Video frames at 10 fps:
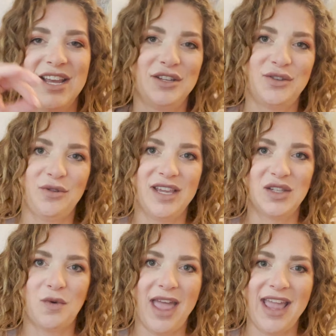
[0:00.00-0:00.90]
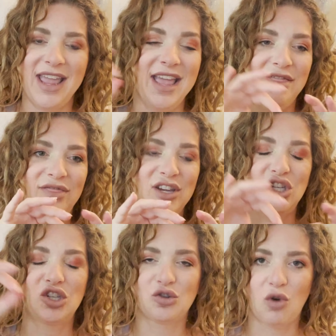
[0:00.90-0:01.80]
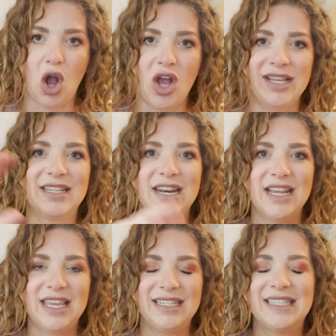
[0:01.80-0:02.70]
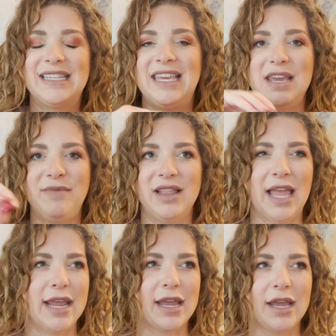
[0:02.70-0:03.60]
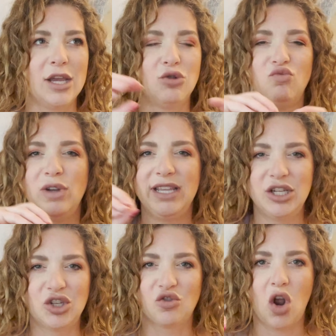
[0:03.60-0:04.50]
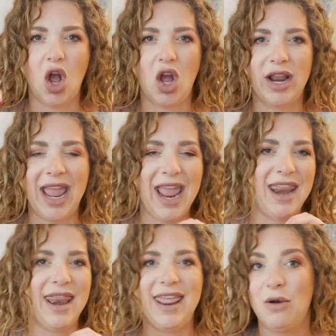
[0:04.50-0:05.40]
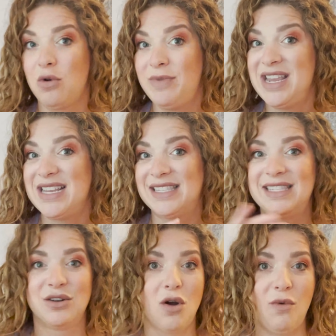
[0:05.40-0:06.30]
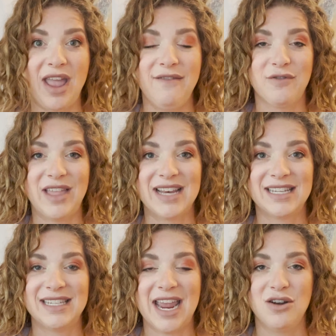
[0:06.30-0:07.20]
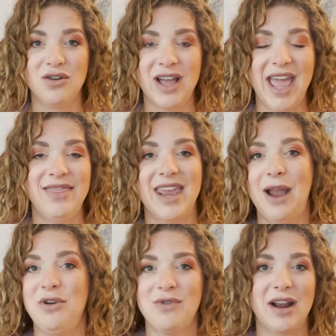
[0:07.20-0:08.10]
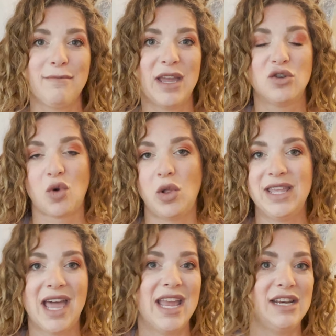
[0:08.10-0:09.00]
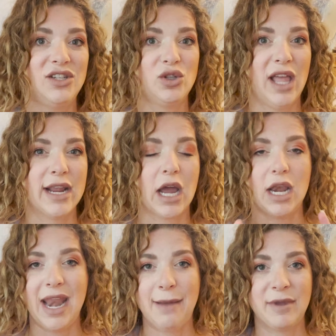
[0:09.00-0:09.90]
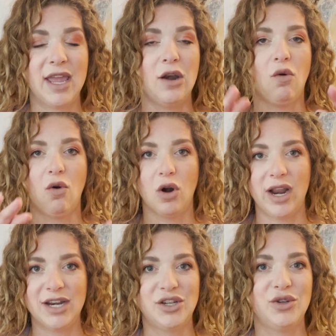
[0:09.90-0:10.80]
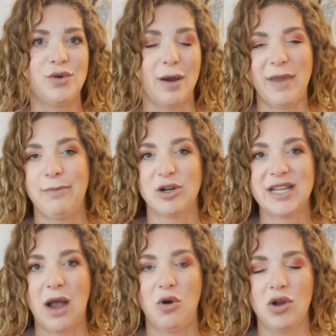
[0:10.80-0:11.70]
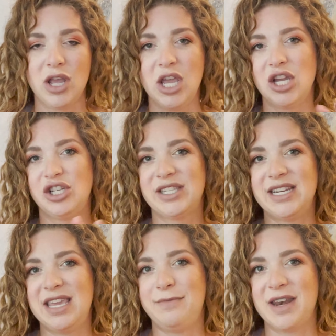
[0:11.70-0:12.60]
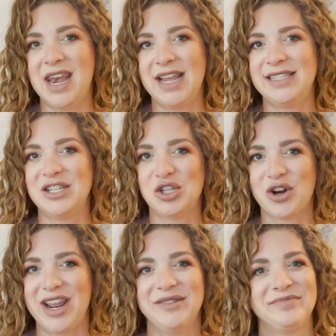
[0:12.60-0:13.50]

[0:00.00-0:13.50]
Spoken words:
So this way the straw is going to keep it like really strong, and there will be zero way for that to tangle. And then I would recommend rolling that into like a napkin or into a paper towel just to keep it nice and straight.